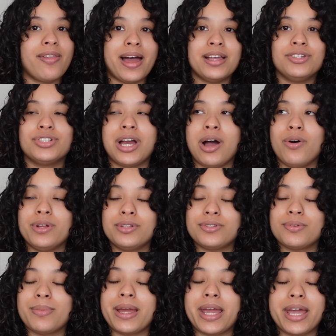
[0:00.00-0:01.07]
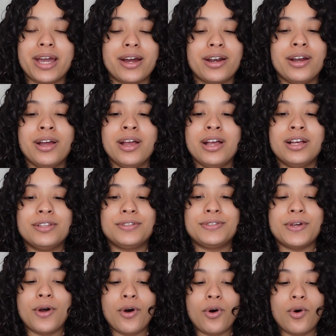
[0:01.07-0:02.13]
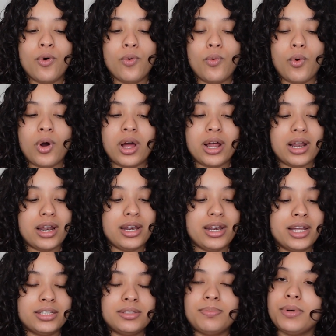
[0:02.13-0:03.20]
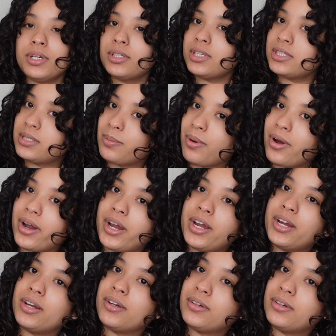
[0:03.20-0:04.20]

that gel into my hair. So let's break this apart.